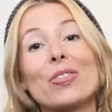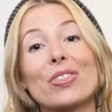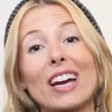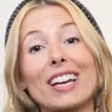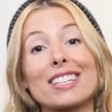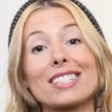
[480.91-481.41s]

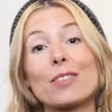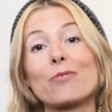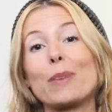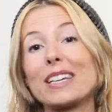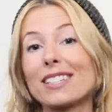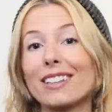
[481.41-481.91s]
that is
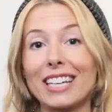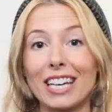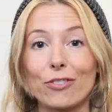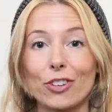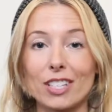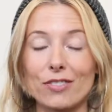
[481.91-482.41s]
basically
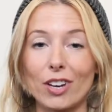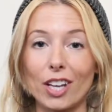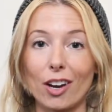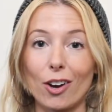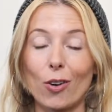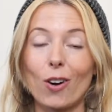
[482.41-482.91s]
it for this
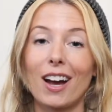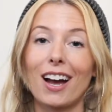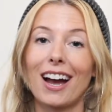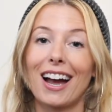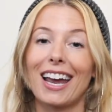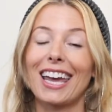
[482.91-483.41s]
video.
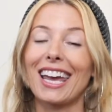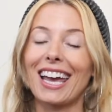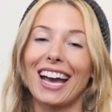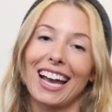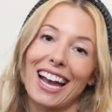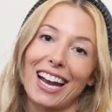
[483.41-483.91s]

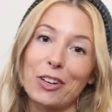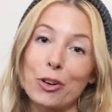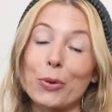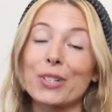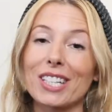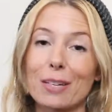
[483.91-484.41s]
I knew
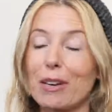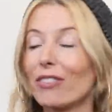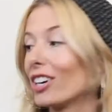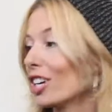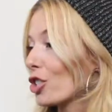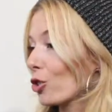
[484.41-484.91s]
it was going to be a
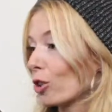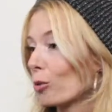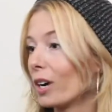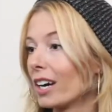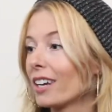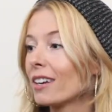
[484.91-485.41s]
very short
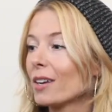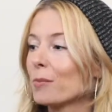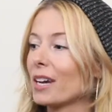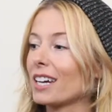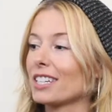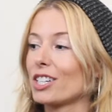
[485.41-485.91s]
one
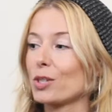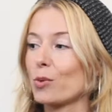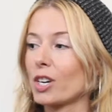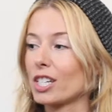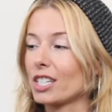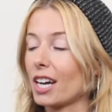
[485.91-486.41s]
because I just
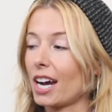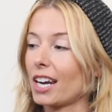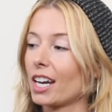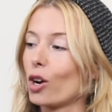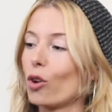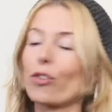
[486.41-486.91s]
wanted to kind
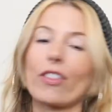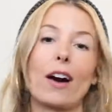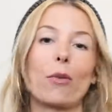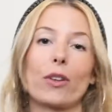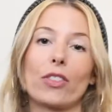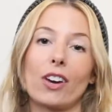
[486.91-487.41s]
of go over
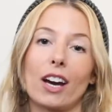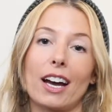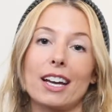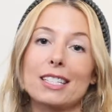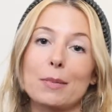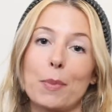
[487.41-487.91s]
that with you
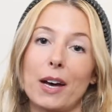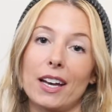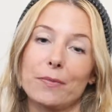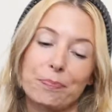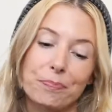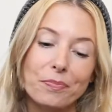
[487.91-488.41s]
guys,
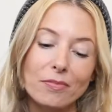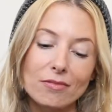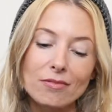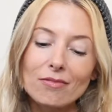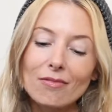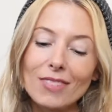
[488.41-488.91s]
but
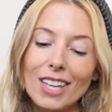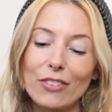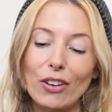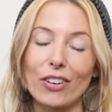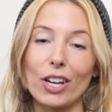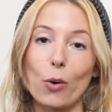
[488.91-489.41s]
if
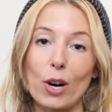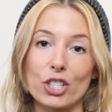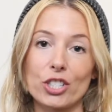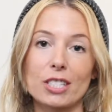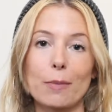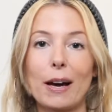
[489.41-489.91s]
you have any
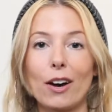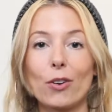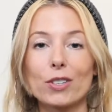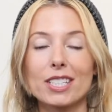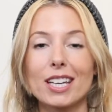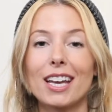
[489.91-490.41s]
questions
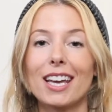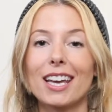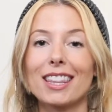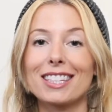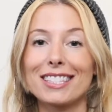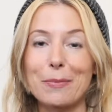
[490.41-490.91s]
about
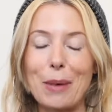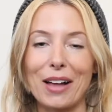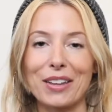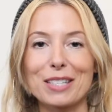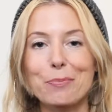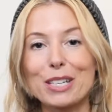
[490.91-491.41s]
the Z
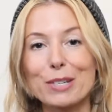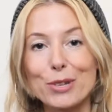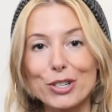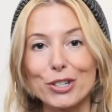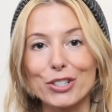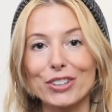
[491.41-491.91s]
palettes, please be
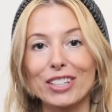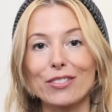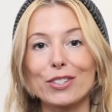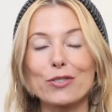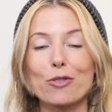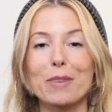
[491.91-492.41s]
sure to leave
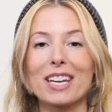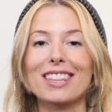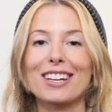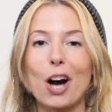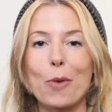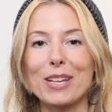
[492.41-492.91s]
this for me in
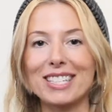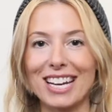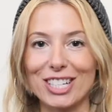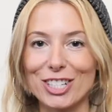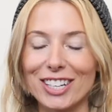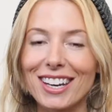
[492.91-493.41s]
the comment
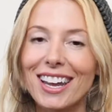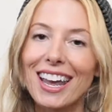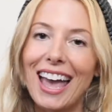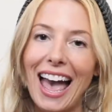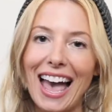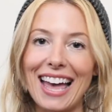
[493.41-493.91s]
section.
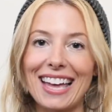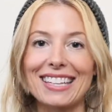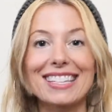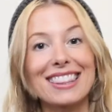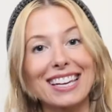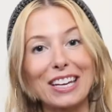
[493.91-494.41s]

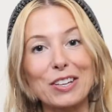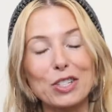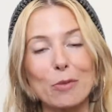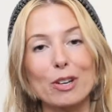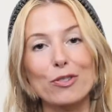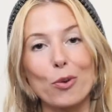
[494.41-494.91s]
And thank you
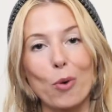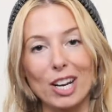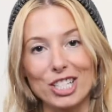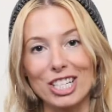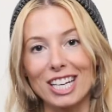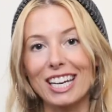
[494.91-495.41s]
so much for
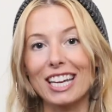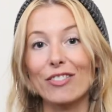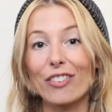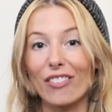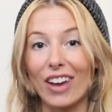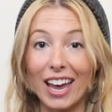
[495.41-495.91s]
watching, and
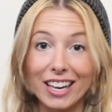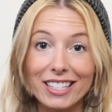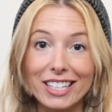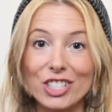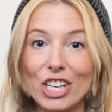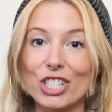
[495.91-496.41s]
if you have any
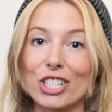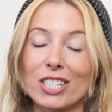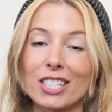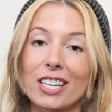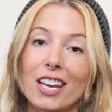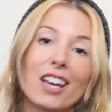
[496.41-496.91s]

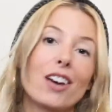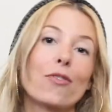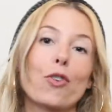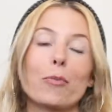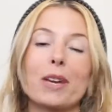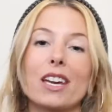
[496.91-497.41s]
suggestions
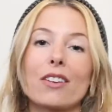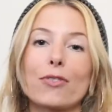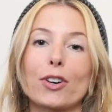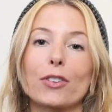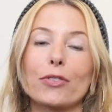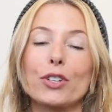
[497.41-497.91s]
for me
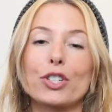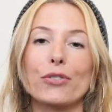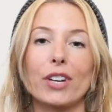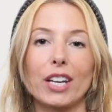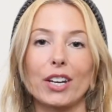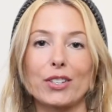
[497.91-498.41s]
for future
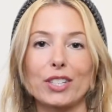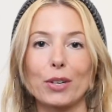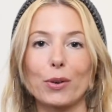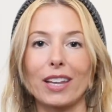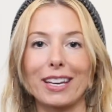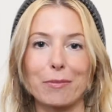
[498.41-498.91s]
videos that
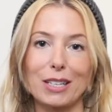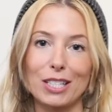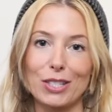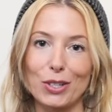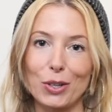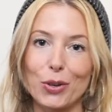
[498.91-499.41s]
you would like me
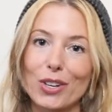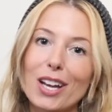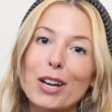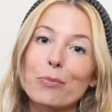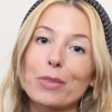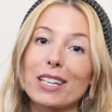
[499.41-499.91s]
to do,
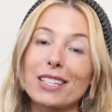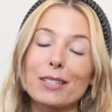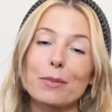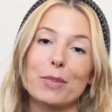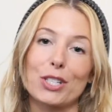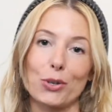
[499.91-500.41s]

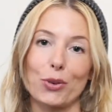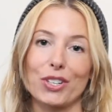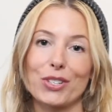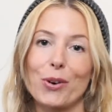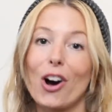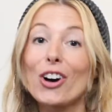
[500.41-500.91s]
please be sure
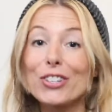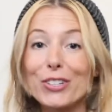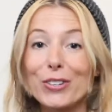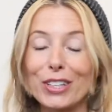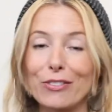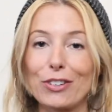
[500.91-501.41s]
to
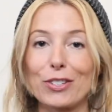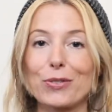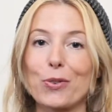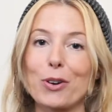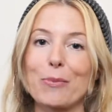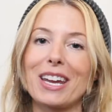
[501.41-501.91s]
also leave those
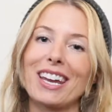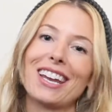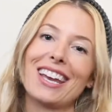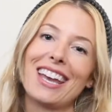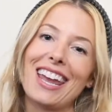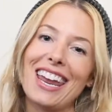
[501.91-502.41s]
for me
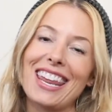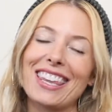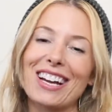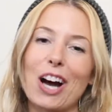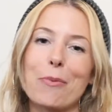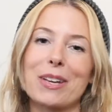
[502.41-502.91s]
in
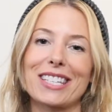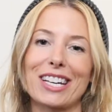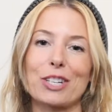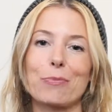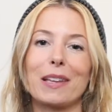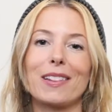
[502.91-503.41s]
the comment
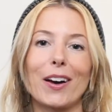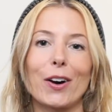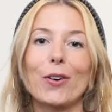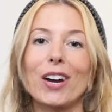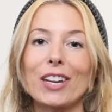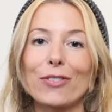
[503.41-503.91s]
section
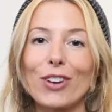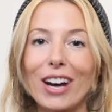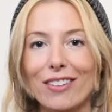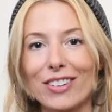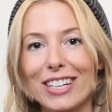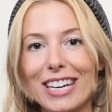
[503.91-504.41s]
below. And if you
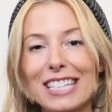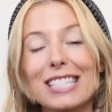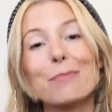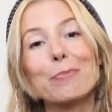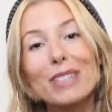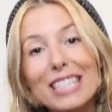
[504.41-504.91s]
haven't yet,
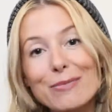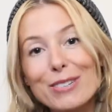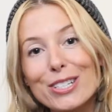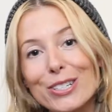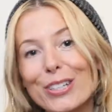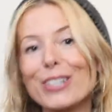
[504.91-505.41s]
please be
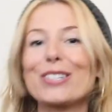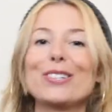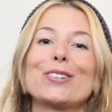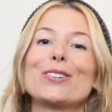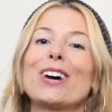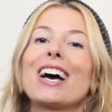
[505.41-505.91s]
sure
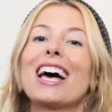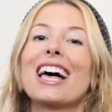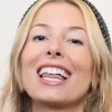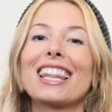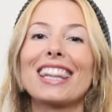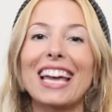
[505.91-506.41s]
to
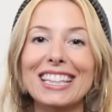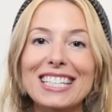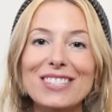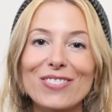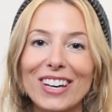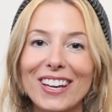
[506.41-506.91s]
like
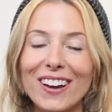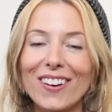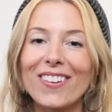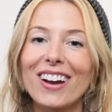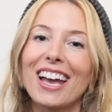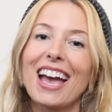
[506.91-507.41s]
this
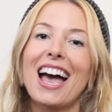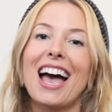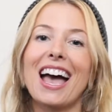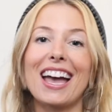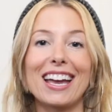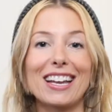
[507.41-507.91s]
video
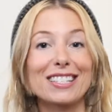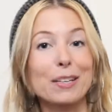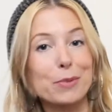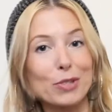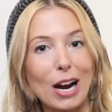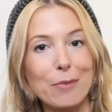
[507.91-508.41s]
and
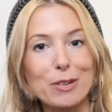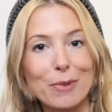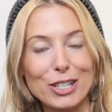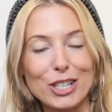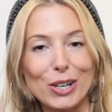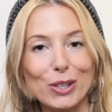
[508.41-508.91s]
subscribe to
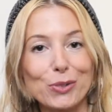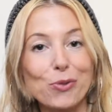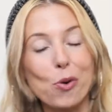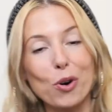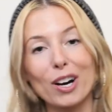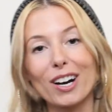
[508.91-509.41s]
my channel
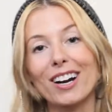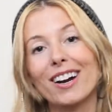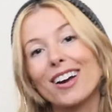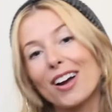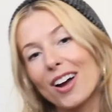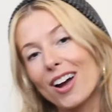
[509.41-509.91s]
for
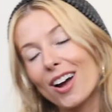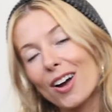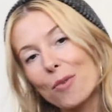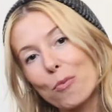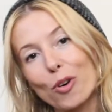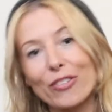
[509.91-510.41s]

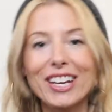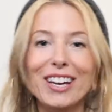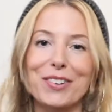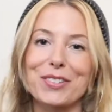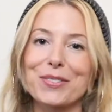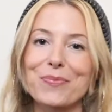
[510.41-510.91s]
more
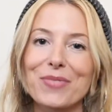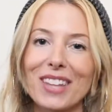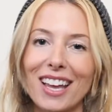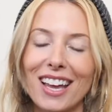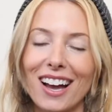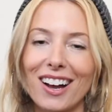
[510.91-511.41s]
videos.
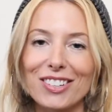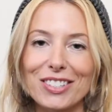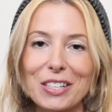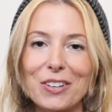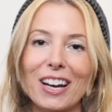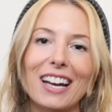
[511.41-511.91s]
I'll
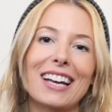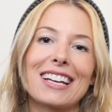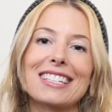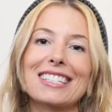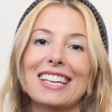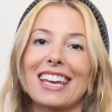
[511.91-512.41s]
see you
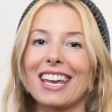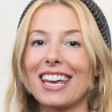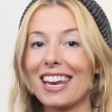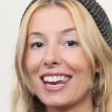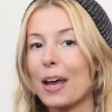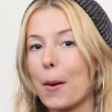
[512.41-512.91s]
guys
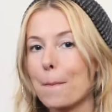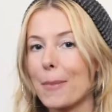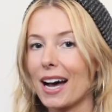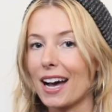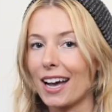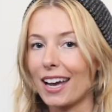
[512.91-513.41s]
in
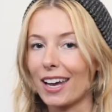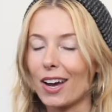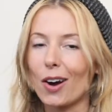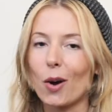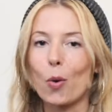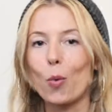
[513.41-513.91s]
my
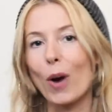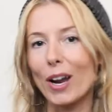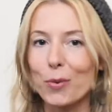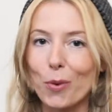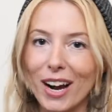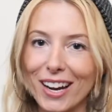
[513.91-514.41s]
Wet
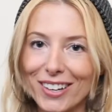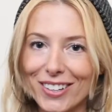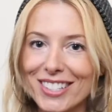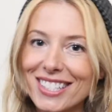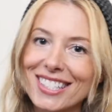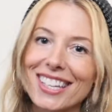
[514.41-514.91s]
n Wild